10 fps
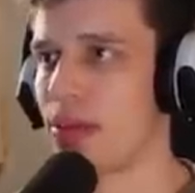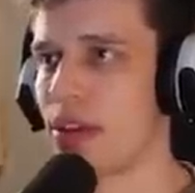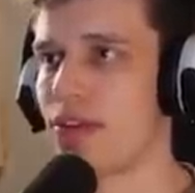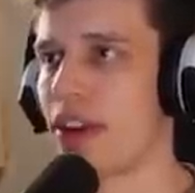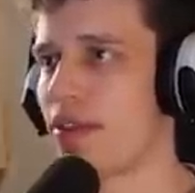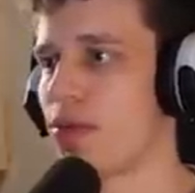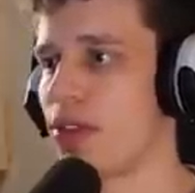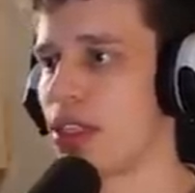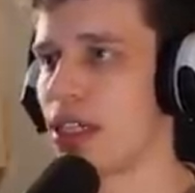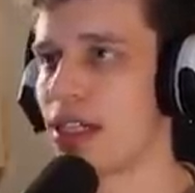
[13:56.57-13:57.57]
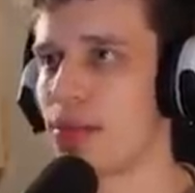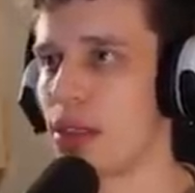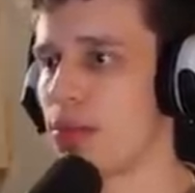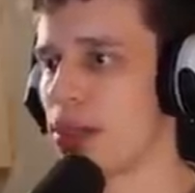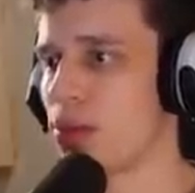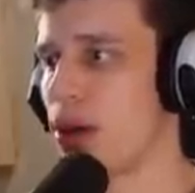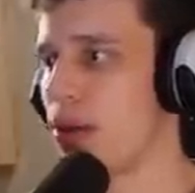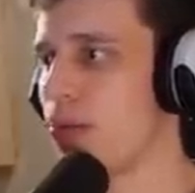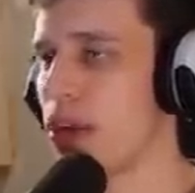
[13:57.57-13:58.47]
we have 5 Marines here with +1.